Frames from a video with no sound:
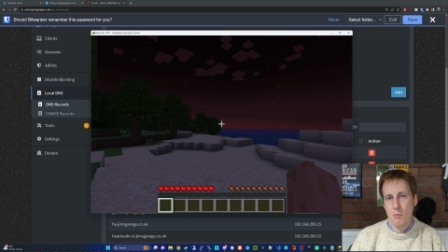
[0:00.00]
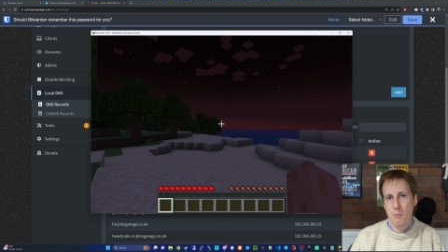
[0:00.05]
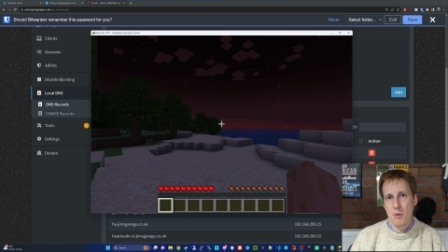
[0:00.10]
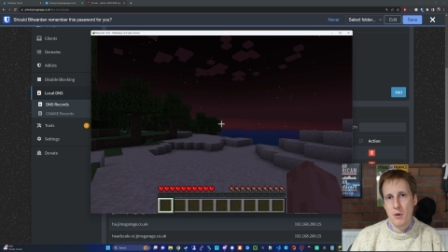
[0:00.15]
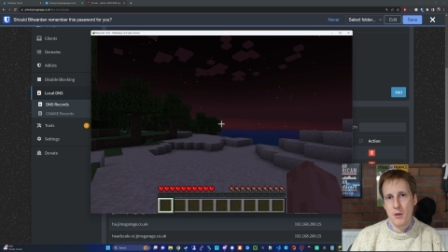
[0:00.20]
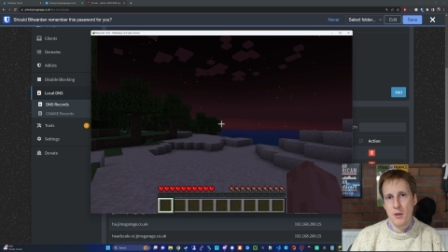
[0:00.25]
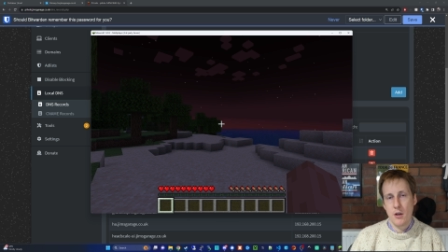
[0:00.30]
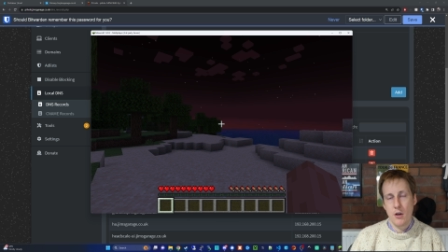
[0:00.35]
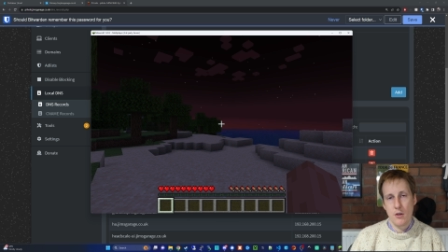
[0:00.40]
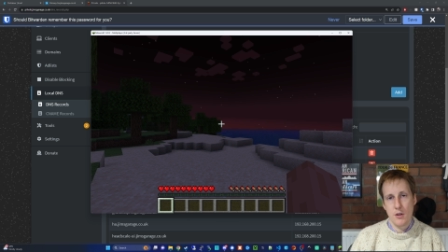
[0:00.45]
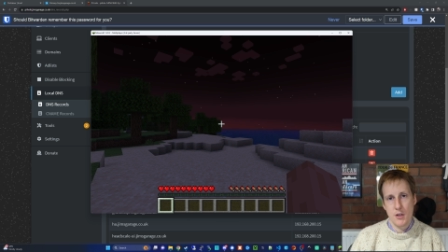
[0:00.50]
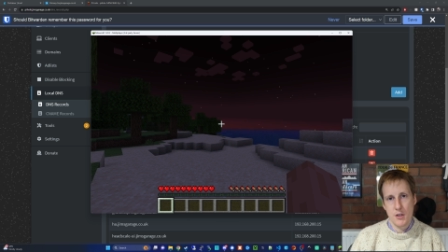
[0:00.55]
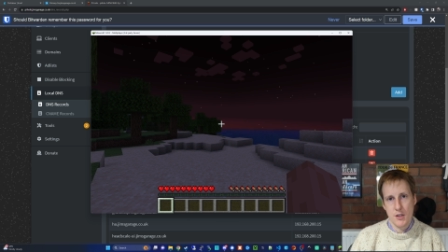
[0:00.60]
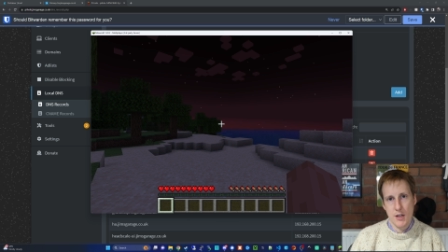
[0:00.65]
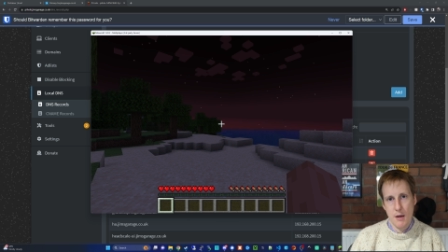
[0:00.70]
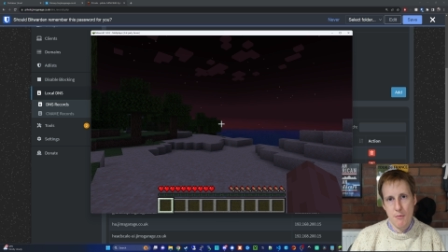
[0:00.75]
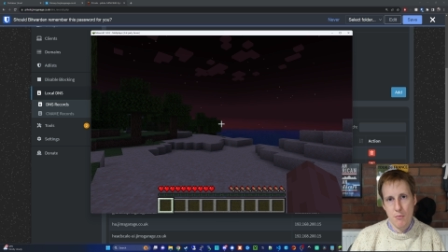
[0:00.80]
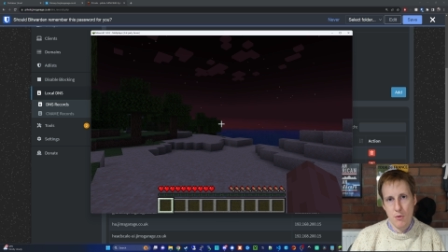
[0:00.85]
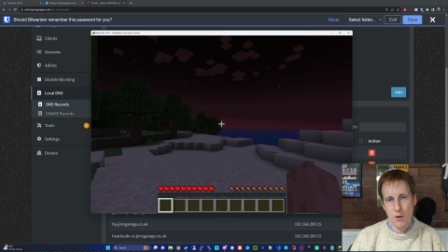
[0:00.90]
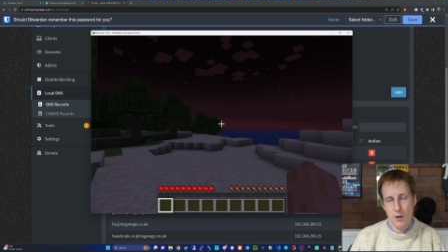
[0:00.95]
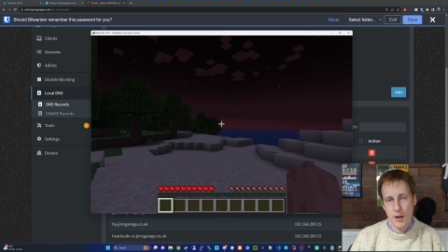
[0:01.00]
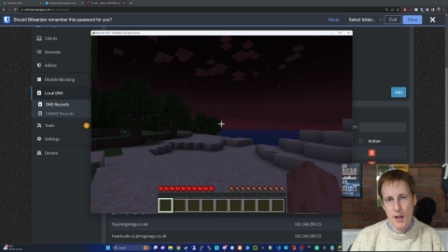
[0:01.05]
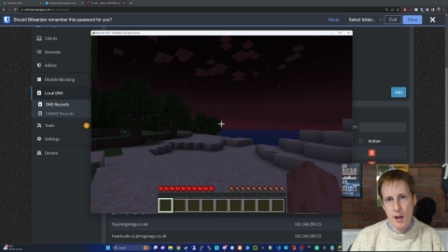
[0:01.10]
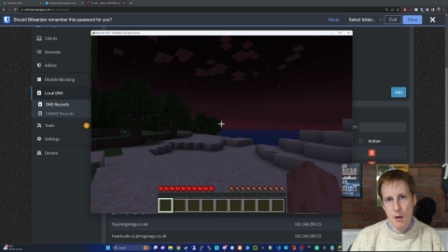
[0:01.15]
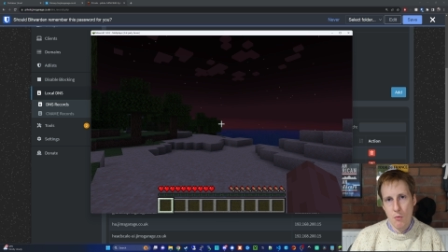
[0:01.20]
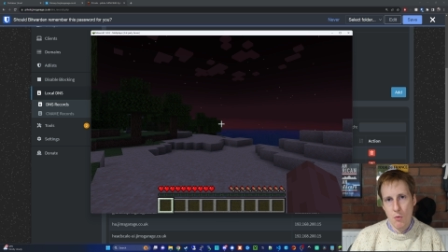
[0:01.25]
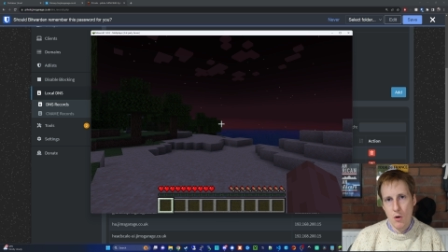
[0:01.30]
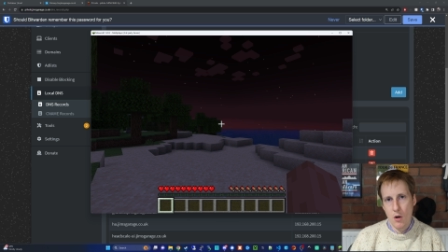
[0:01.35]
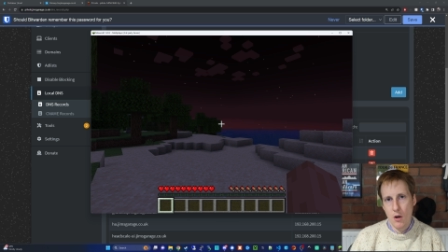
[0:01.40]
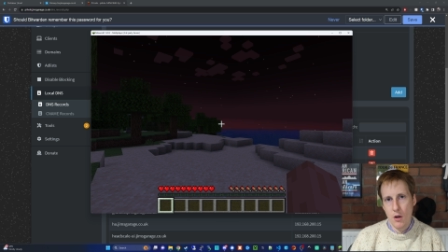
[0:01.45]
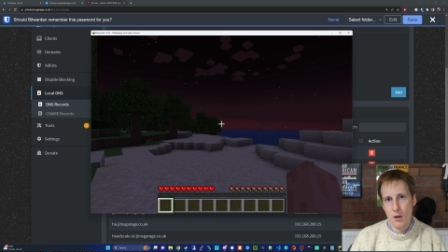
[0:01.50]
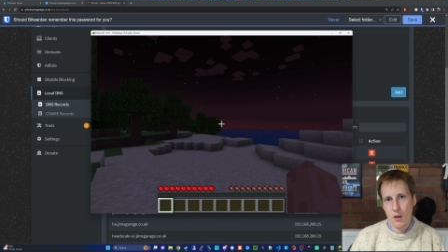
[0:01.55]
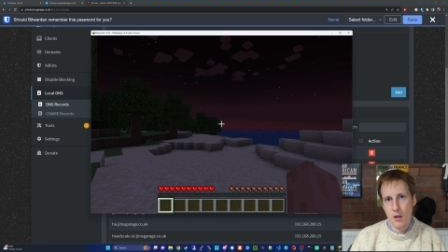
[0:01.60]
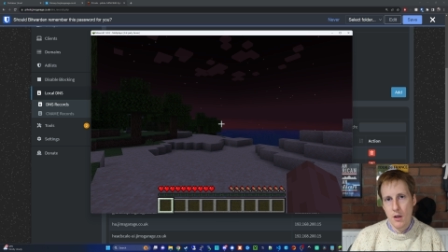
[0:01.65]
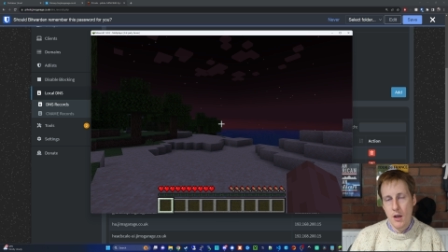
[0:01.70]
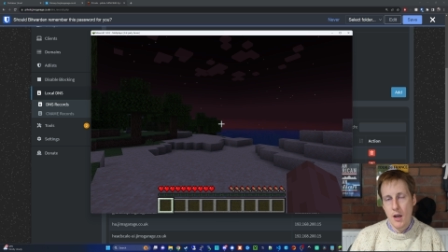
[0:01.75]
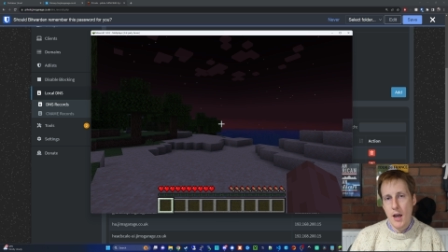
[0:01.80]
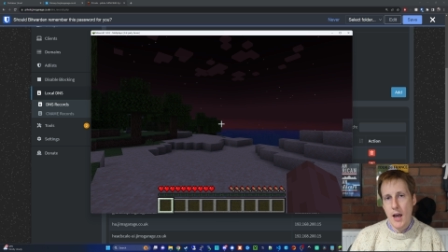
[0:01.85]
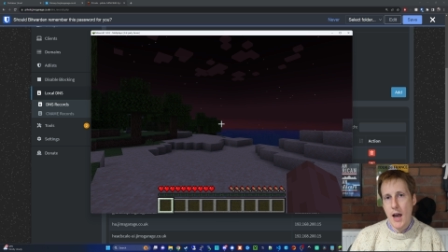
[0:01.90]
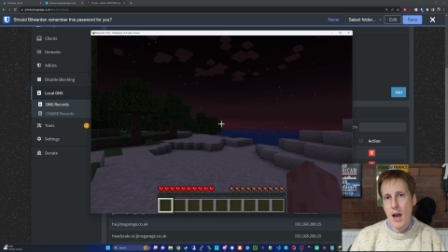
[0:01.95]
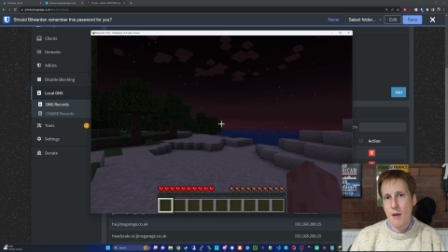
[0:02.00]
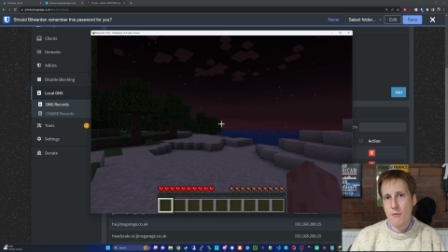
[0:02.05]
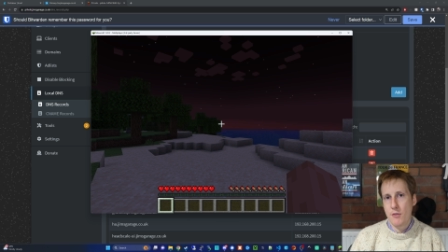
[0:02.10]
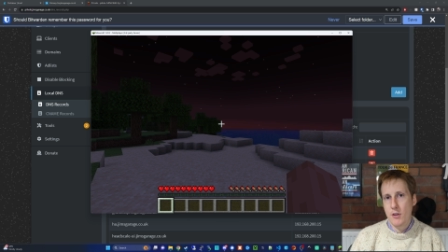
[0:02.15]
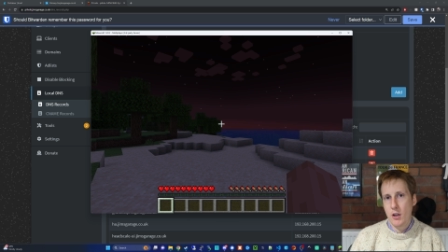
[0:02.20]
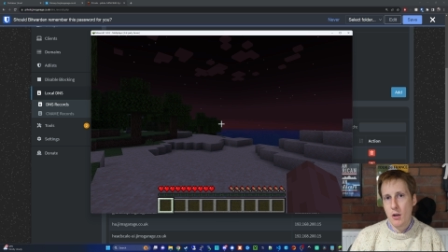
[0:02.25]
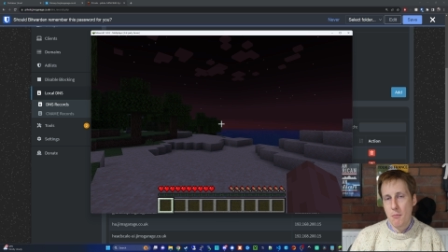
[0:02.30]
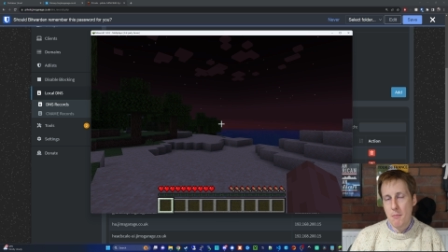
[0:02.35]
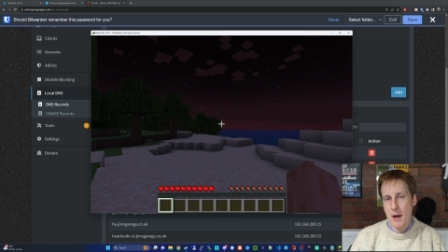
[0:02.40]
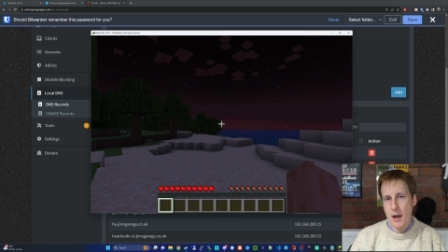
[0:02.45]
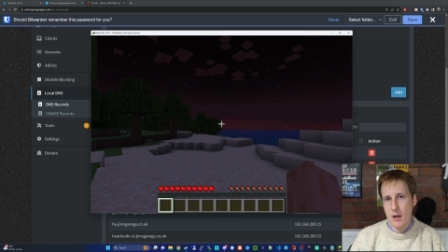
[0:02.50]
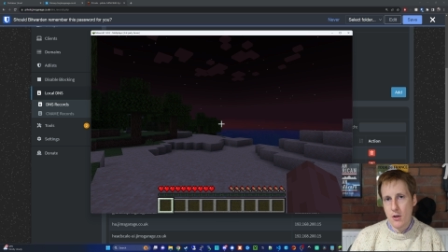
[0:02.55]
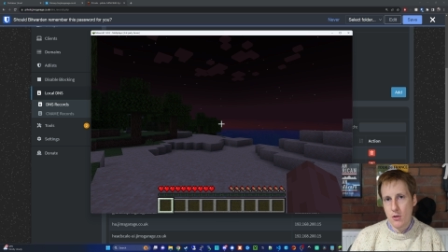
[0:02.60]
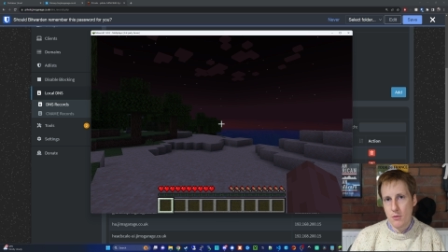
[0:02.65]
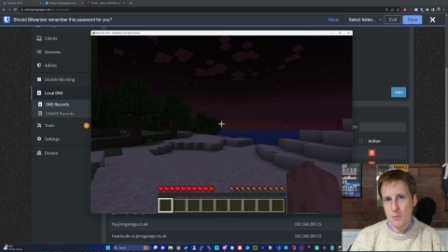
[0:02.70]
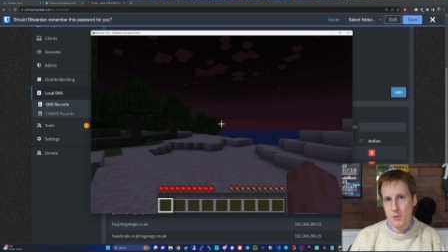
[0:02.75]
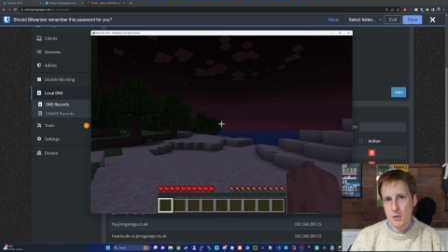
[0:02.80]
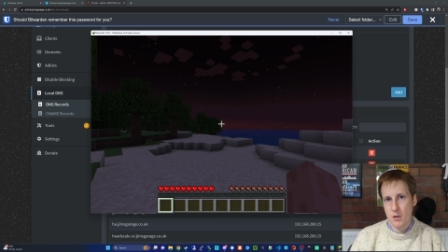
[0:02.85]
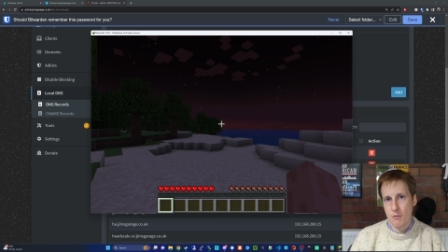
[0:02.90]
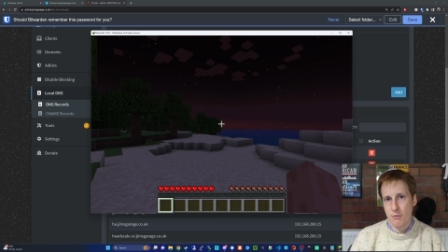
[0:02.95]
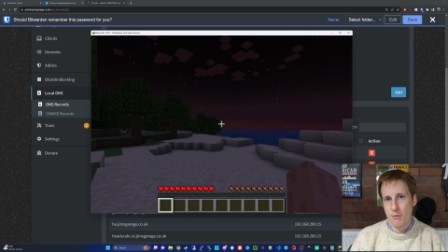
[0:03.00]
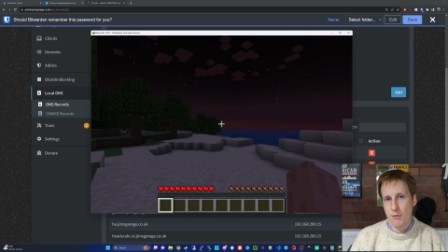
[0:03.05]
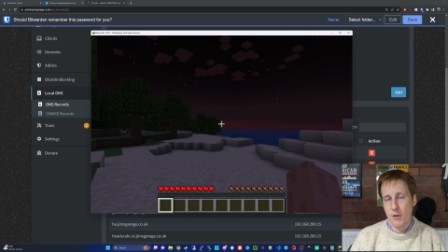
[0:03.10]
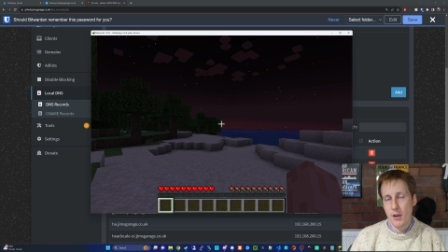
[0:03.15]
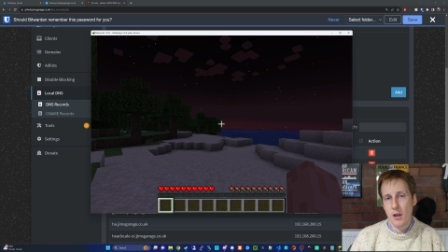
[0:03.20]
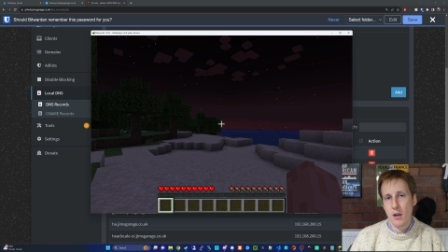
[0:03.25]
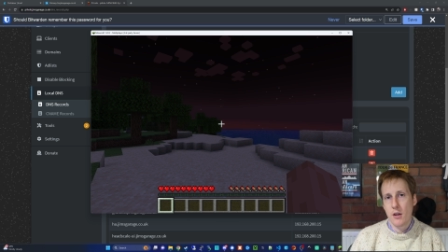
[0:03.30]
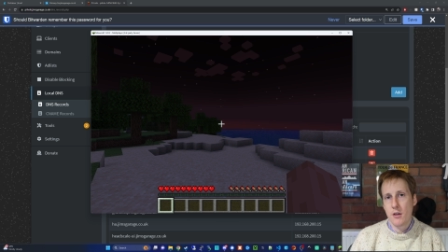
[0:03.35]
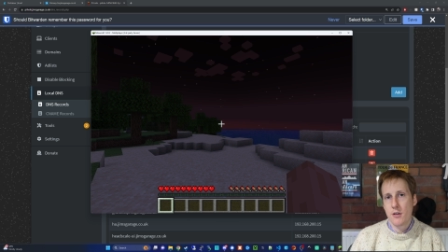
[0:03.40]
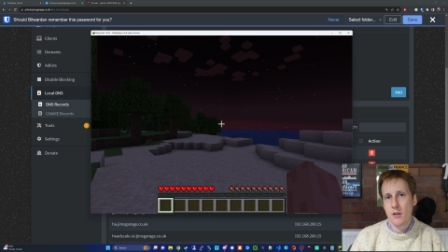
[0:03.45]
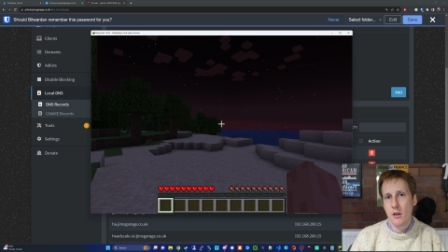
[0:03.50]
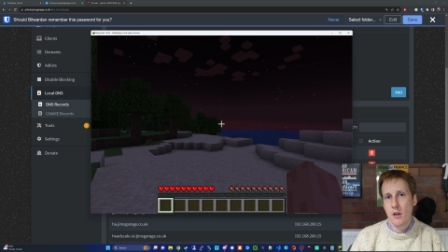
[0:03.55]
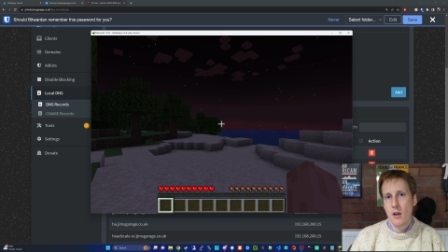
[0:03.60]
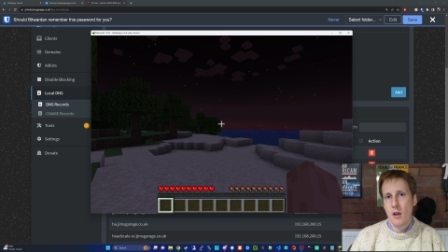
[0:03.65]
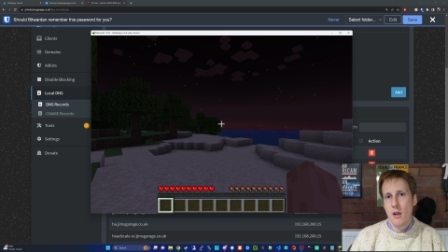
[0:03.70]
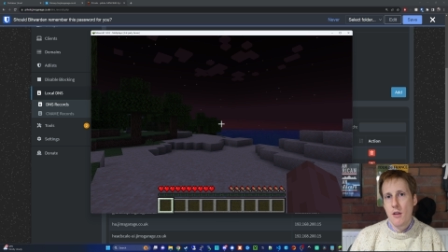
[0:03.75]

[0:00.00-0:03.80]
putting it on a separate network, having your backups configured,